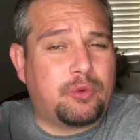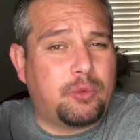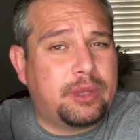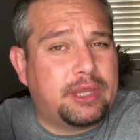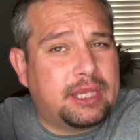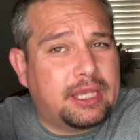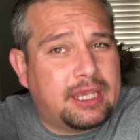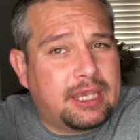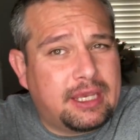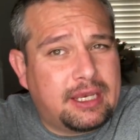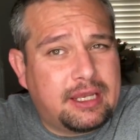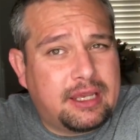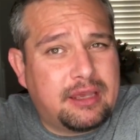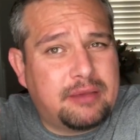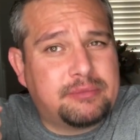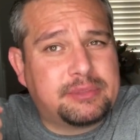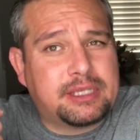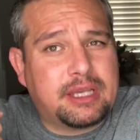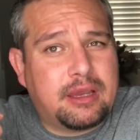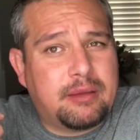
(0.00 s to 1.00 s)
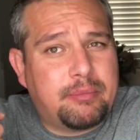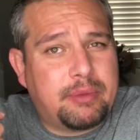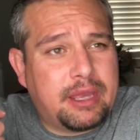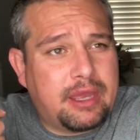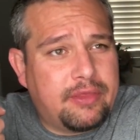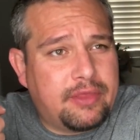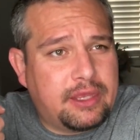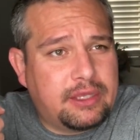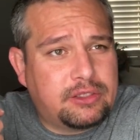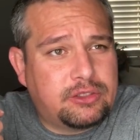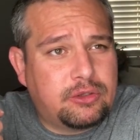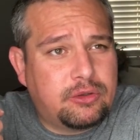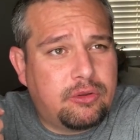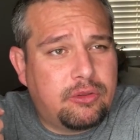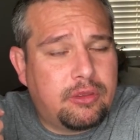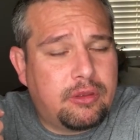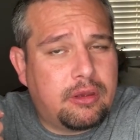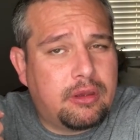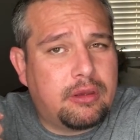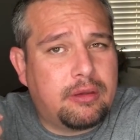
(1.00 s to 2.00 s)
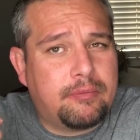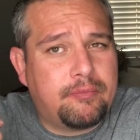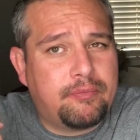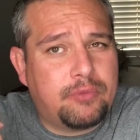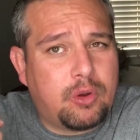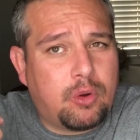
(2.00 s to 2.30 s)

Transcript: when the kid comes up and they do the